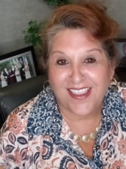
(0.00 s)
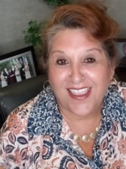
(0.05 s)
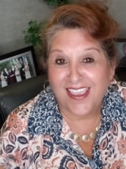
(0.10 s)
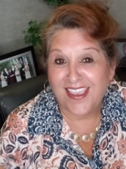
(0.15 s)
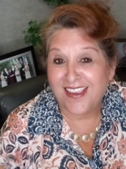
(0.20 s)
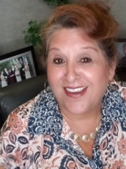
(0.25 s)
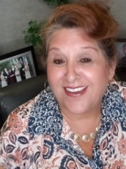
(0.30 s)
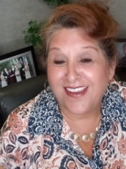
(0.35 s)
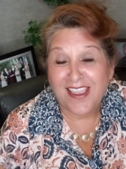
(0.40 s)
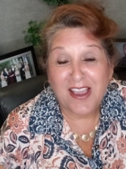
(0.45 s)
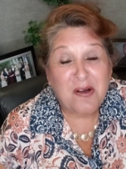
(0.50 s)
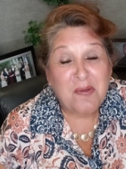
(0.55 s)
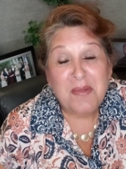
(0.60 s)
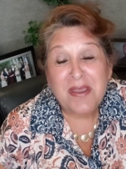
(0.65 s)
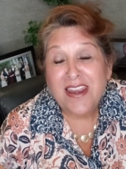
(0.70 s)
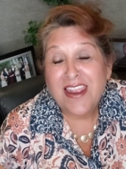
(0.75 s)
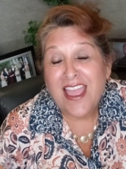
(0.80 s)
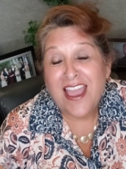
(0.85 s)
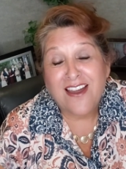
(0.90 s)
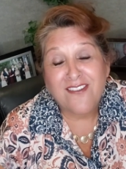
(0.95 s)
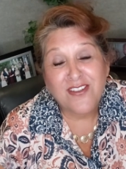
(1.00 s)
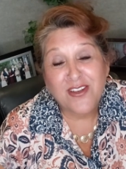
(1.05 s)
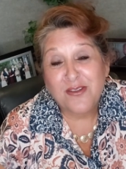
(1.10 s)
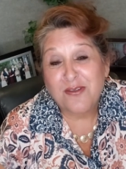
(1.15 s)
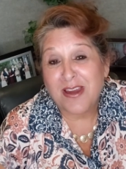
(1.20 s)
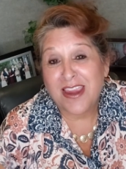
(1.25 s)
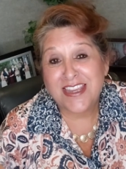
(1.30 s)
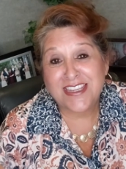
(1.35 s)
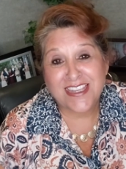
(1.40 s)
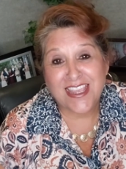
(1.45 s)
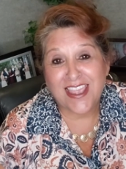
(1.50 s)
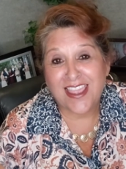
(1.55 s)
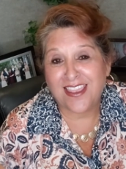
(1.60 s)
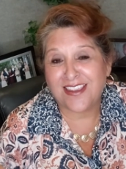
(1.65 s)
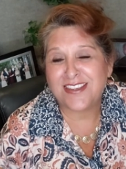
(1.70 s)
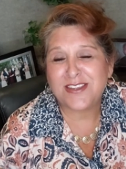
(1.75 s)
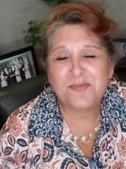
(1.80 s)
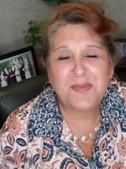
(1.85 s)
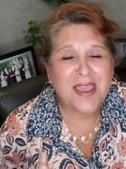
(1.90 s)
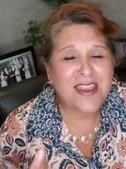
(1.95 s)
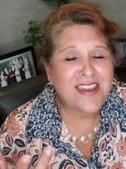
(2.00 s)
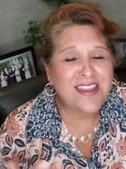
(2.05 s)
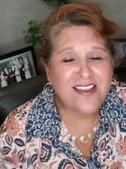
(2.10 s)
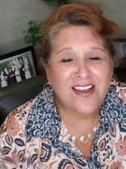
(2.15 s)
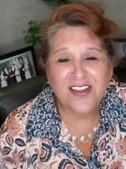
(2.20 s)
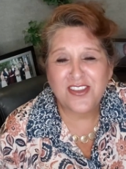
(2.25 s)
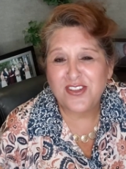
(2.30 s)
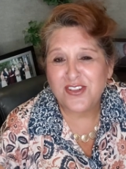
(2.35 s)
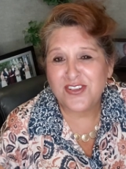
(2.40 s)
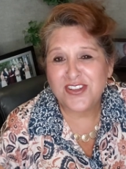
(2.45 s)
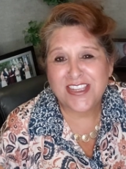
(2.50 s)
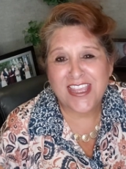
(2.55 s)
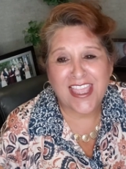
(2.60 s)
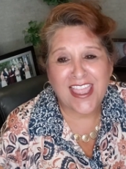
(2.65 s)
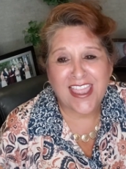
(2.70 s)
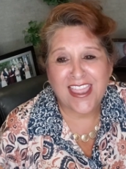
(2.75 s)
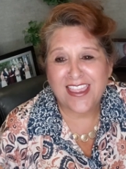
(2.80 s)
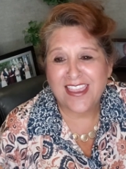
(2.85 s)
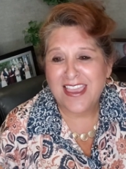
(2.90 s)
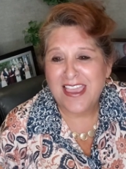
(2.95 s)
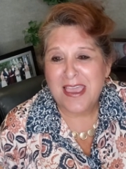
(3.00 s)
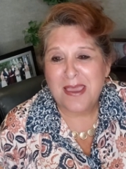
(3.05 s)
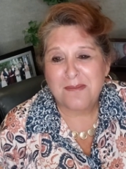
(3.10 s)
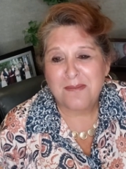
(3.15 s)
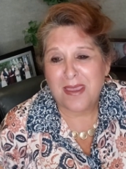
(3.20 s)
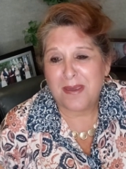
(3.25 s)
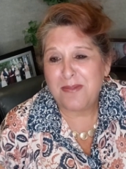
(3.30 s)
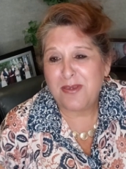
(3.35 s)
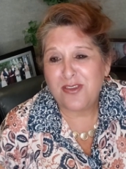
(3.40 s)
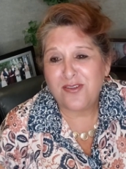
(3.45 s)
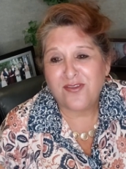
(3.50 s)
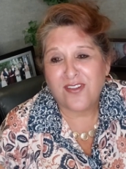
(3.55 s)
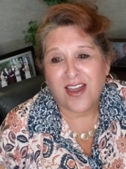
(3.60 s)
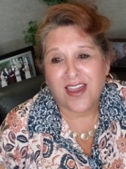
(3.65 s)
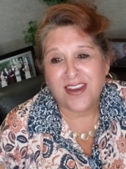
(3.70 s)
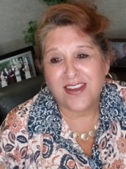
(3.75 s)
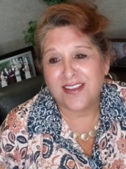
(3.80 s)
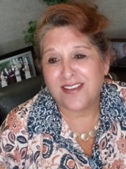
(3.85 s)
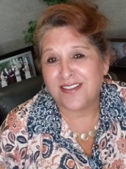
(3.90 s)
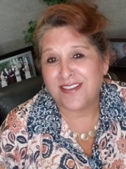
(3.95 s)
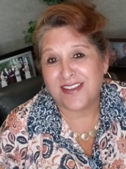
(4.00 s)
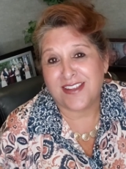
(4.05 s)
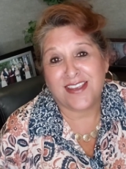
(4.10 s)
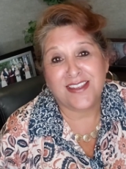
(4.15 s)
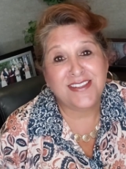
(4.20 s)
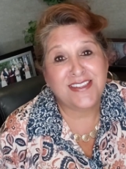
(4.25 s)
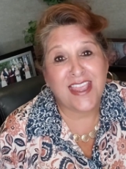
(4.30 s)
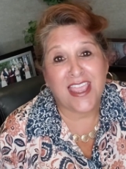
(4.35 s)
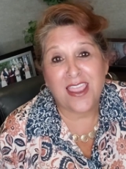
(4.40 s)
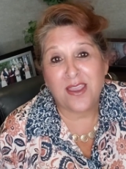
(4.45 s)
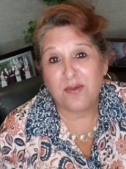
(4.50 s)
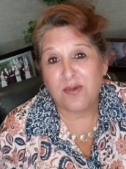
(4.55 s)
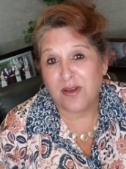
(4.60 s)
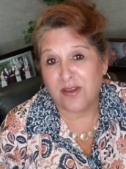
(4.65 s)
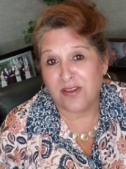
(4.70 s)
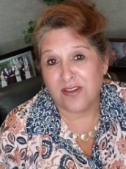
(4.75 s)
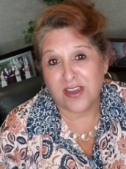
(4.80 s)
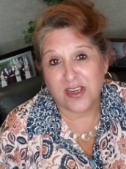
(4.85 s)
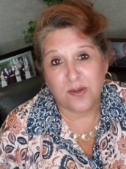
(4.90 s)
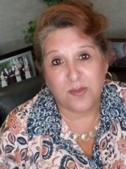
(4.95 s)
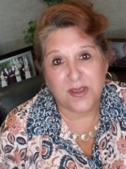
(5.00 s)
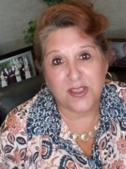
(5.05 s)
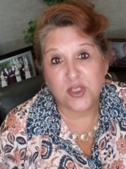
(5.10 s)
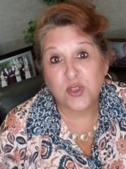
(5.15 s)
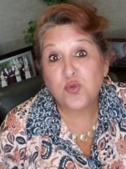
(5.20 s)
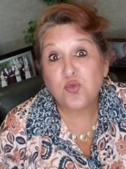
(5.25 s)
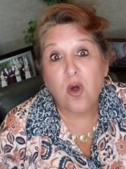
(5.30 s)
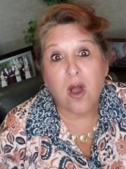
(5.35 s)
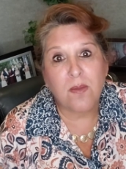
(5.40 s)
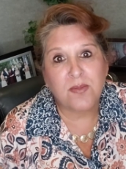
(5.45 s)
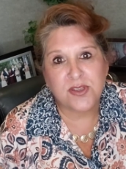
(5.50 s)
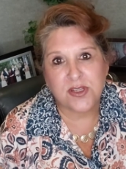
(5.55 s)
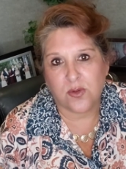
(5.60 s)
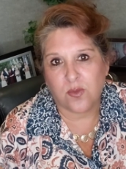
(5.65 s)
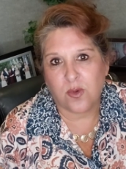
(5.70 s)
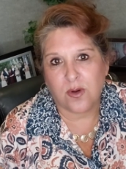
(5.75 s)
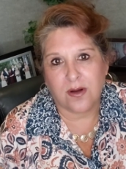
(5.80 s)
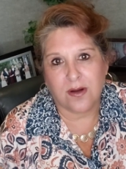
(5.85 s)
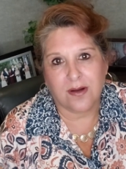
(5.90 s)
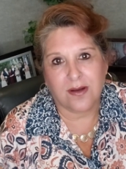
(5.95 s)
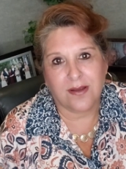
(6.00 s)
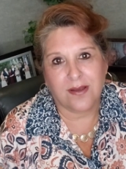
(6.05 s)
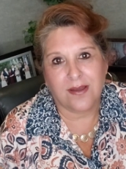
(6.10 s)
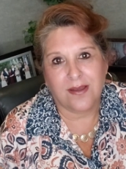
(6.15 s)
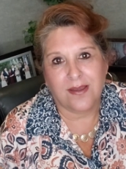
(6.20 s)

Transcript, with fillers: and help me to have a great day. Depending on your day, maybe you've got a, a day where you're going to be swamped at work.